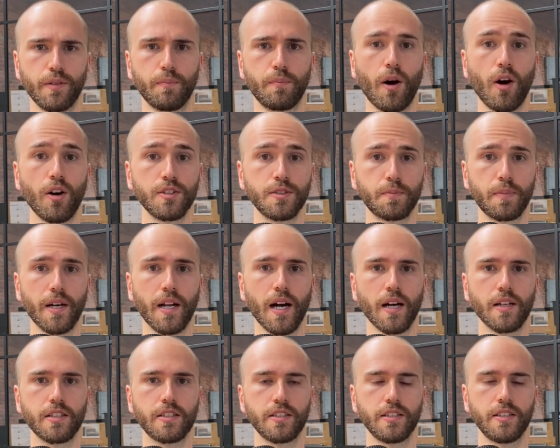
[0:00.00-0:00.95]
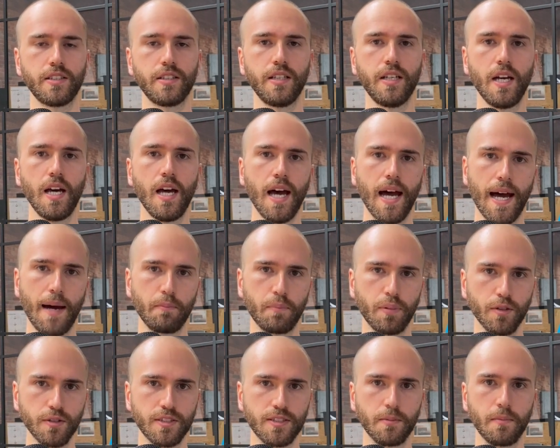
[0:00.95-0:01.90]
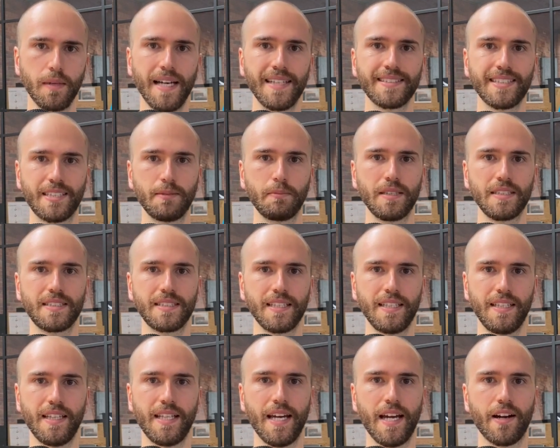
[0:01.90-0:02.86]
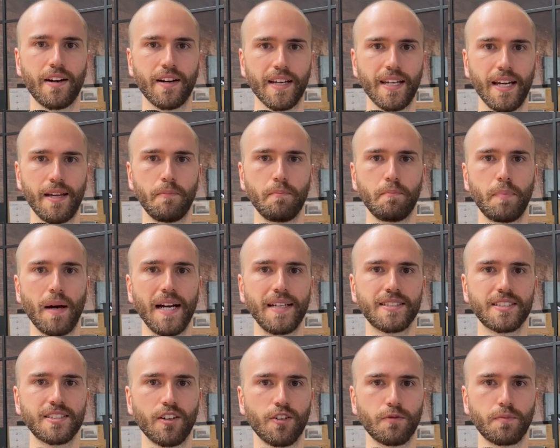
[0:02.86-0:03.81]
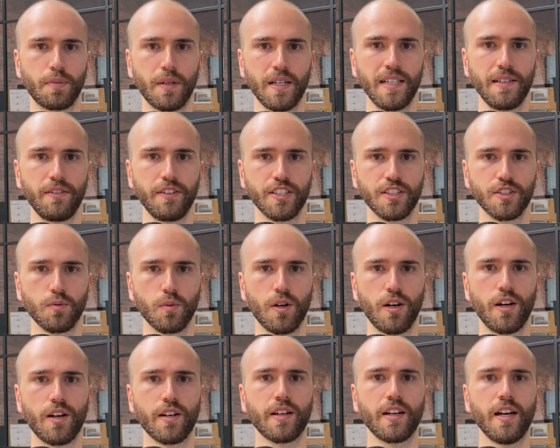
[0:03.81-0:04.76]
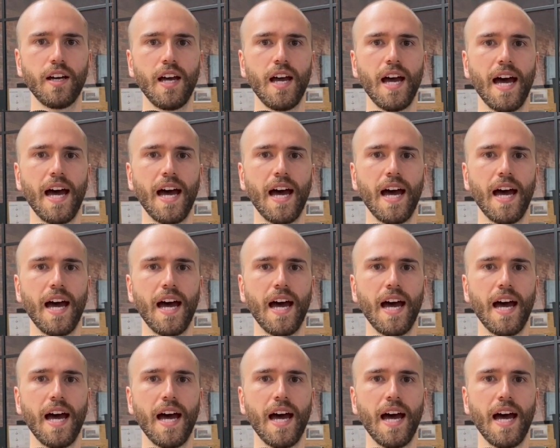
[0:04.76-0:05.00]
post-production and put some estimates in there, again, based off previous work.